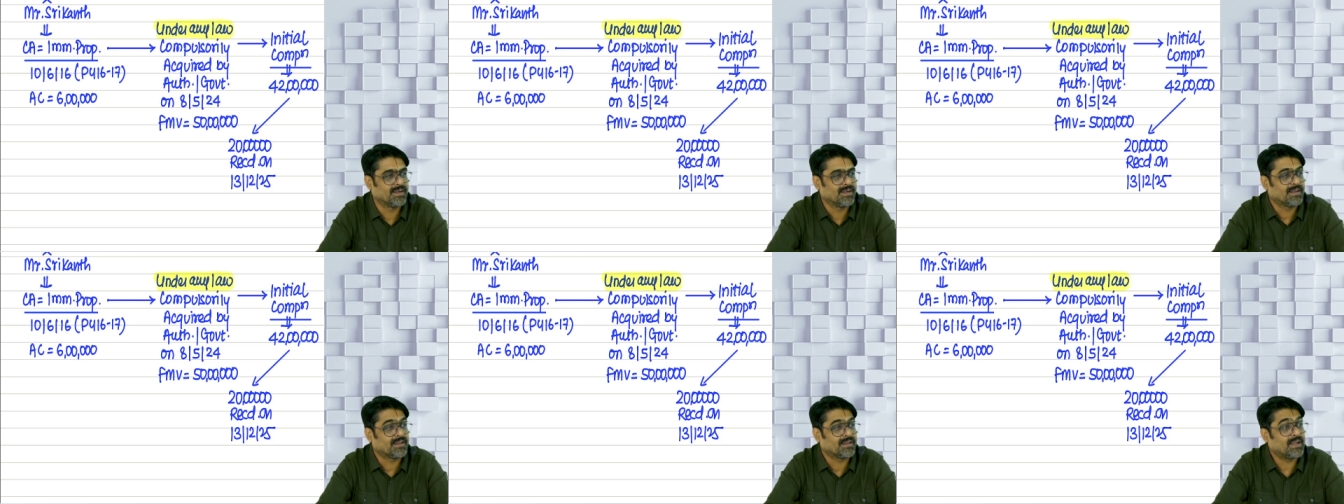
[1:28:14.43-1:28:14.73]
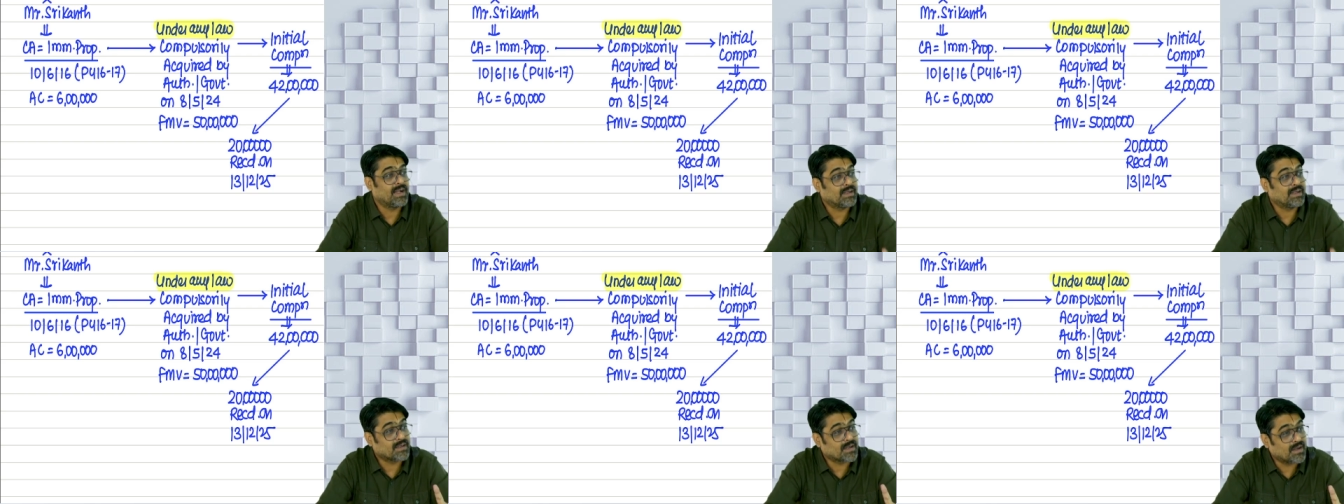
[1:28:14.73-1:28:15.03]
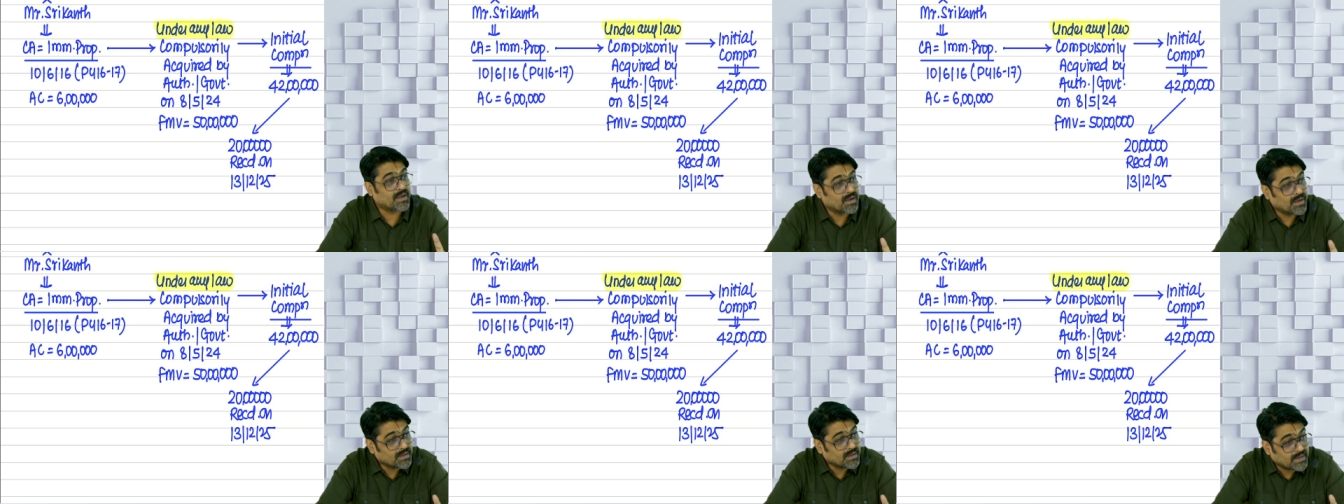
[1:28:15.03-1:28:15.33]
That
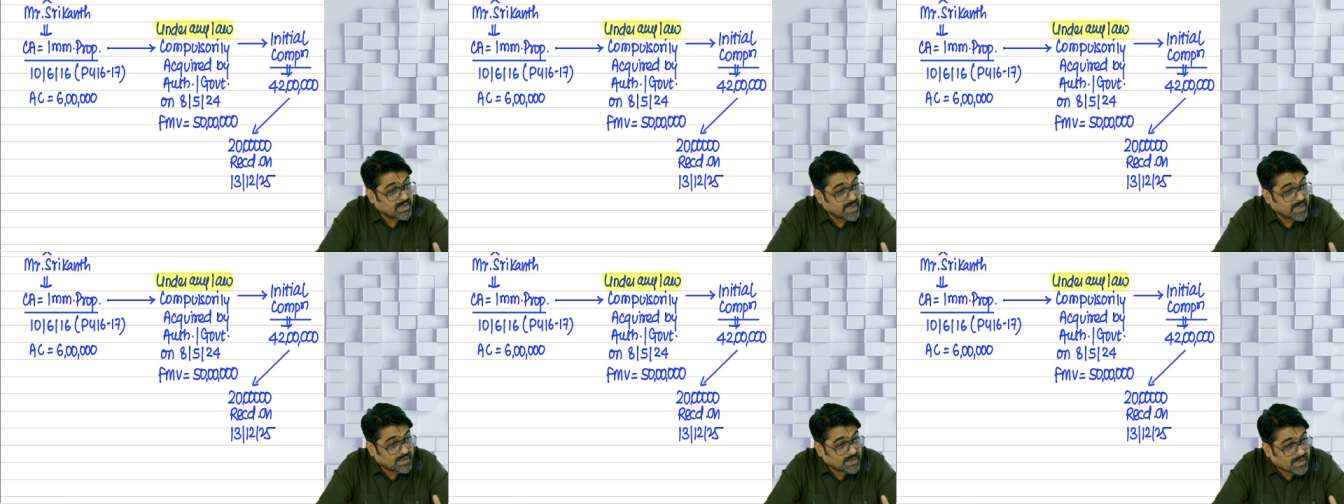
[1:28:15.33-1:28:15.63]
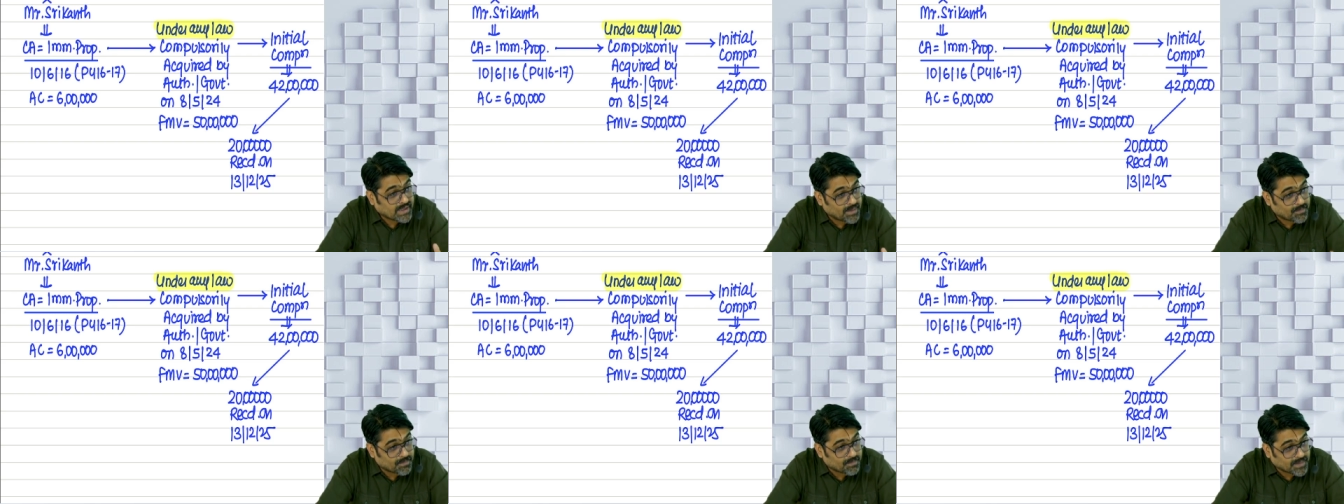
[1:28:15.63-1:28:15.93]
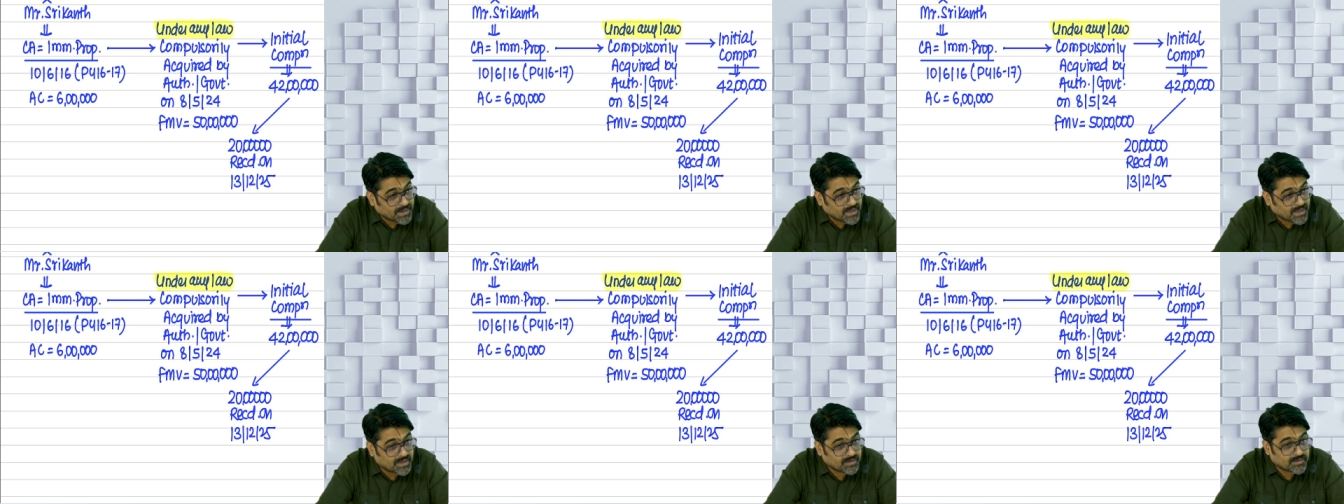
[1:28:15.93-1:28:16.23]

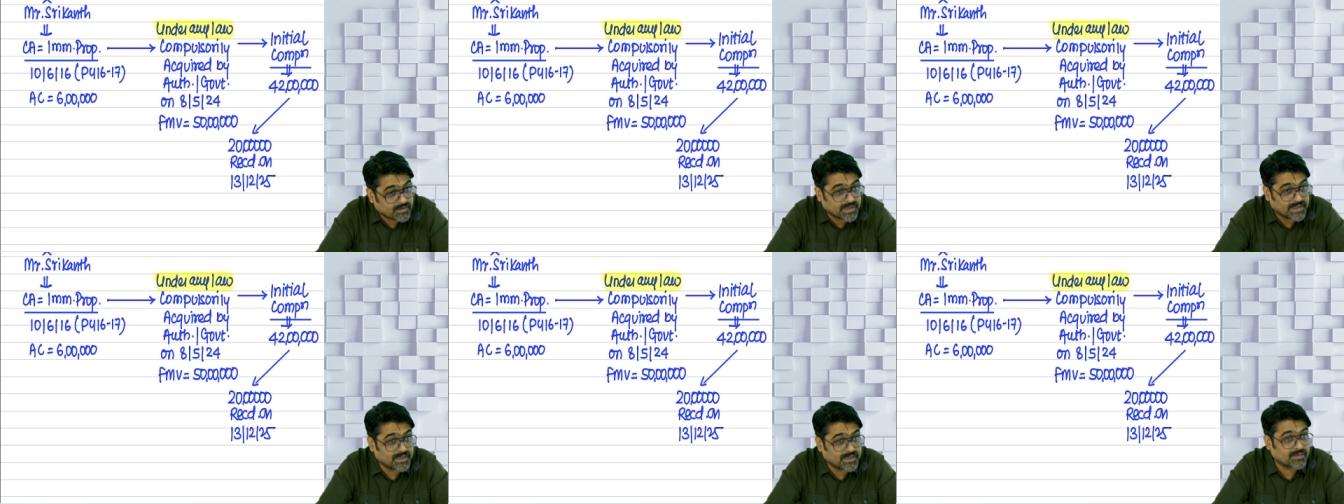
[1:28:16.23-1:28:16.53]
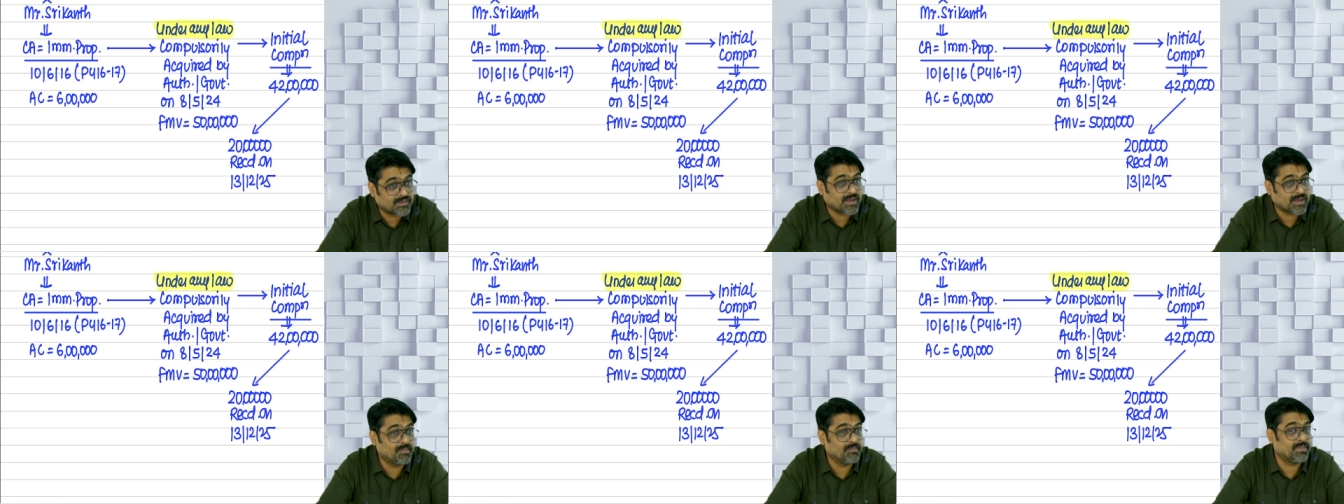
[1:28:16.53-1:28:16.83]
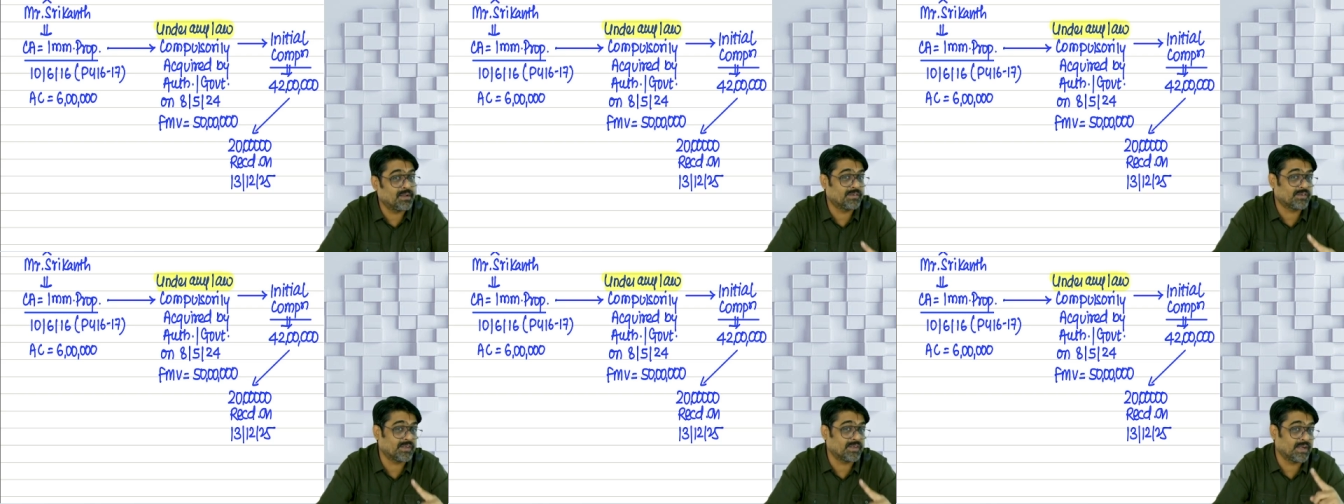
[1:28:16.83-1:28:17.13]
capital asset is
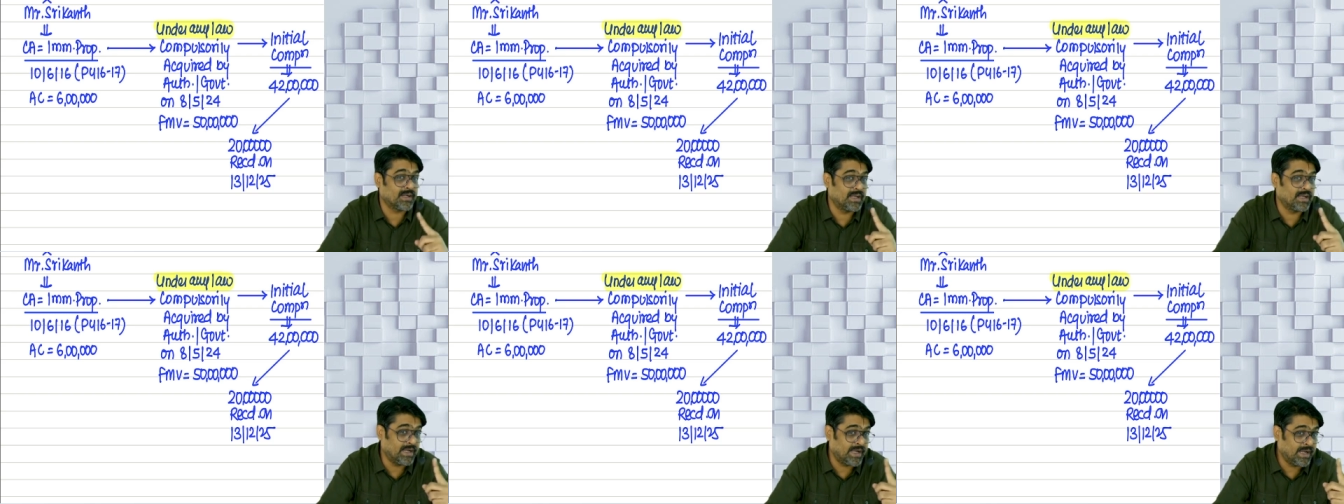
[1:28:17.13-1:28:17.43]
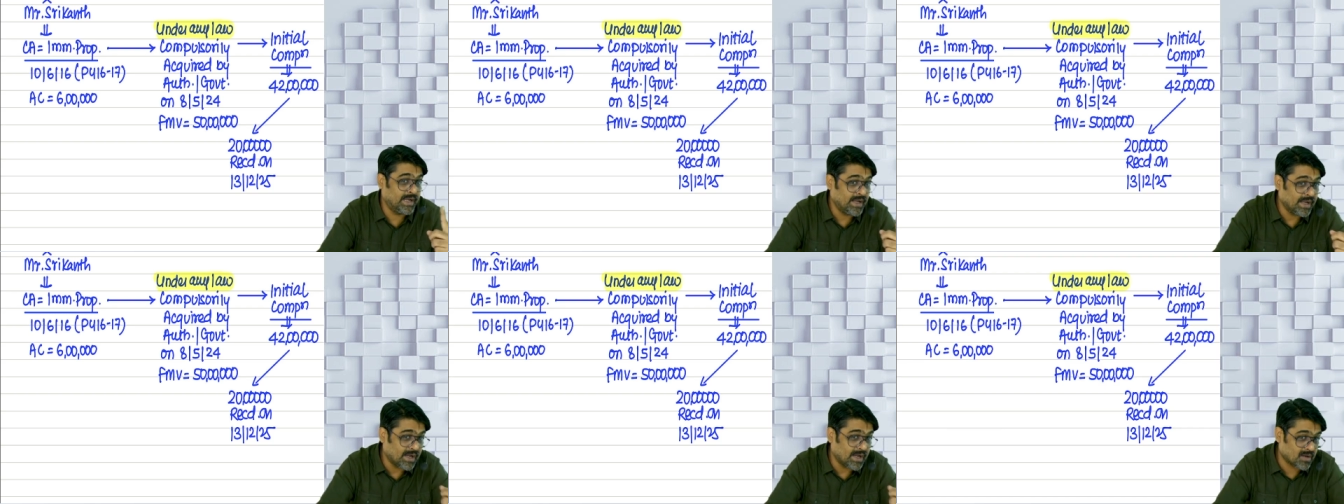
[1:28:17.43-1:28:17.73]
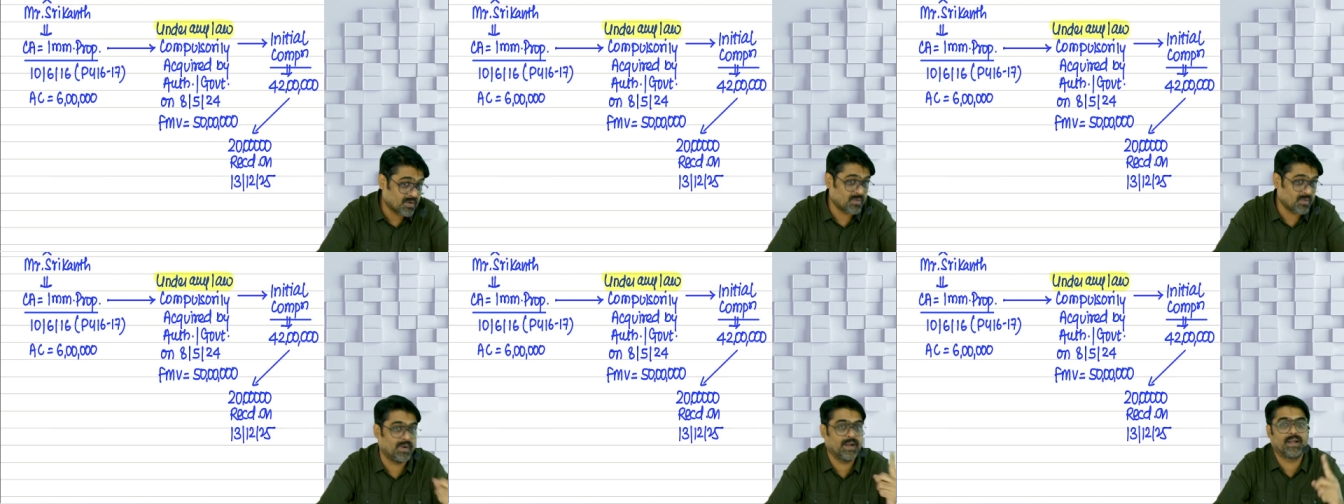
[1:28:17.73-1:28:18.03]
compulsorily
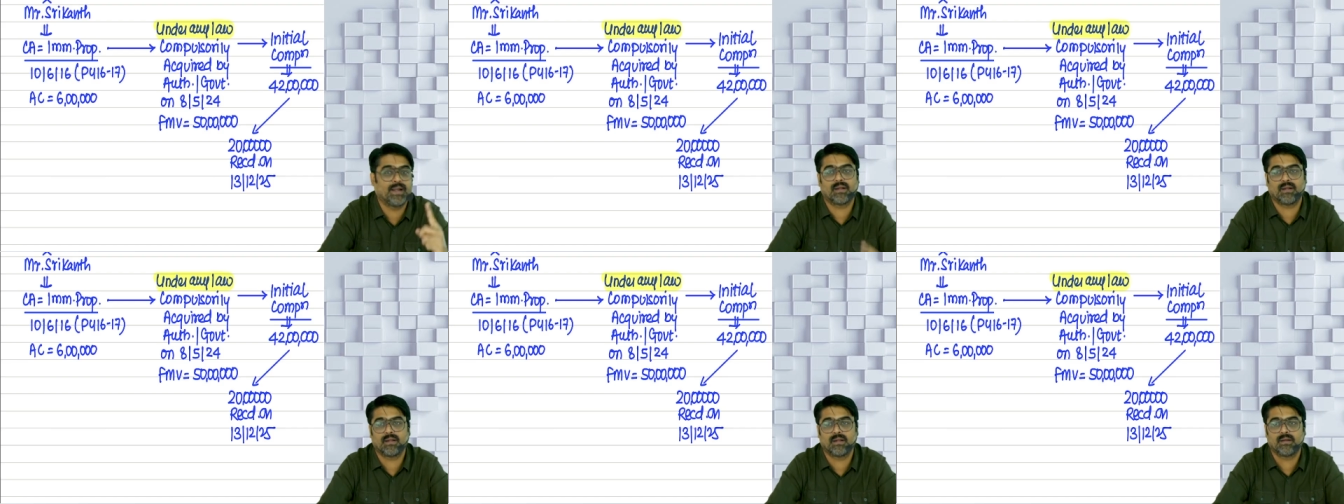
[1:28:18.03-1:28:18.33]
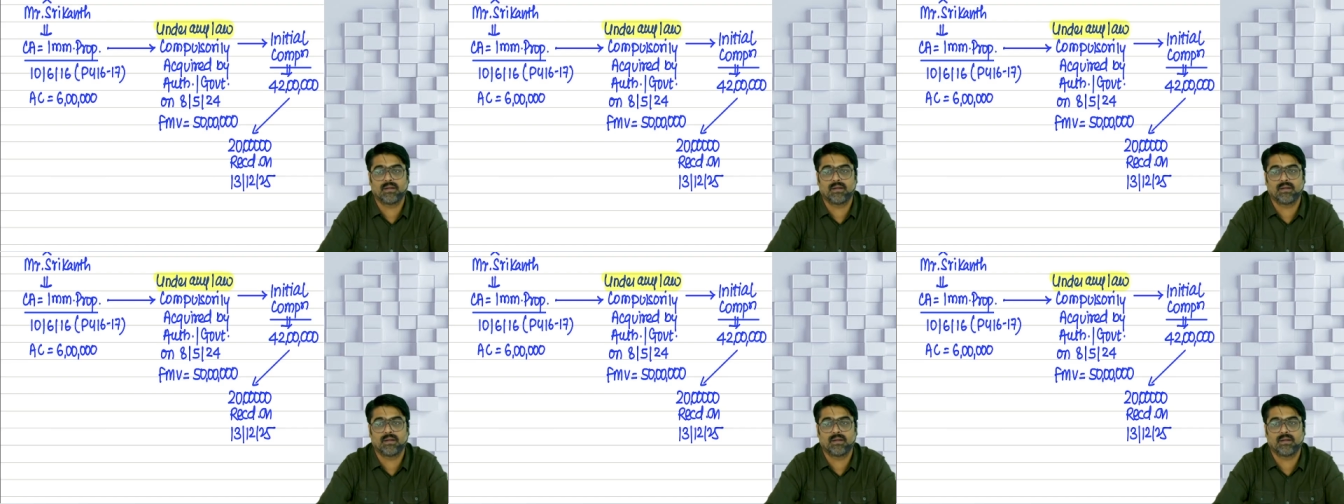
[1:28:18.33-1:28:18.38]
acquired.